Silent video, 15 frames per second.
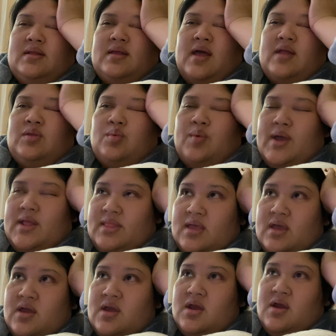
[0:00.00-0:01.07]
I had to wait
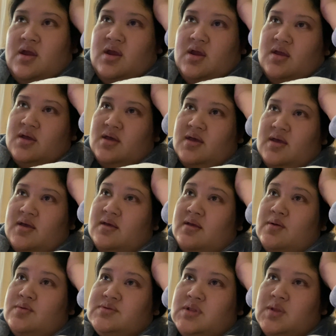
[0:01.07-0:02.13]
there.
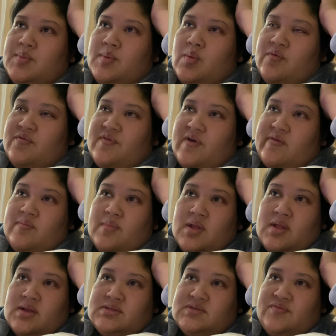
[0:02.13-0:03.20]
It was a little bit over five
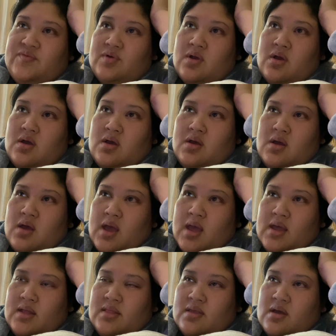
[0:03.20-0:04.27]
minutes for the
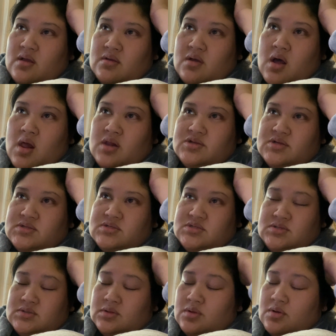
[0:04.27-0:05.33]
the oncologist
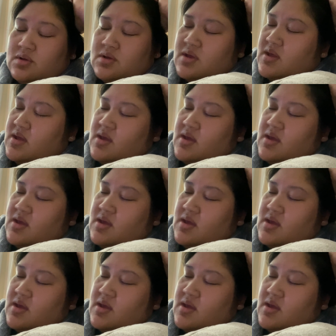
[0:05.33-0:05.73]
to look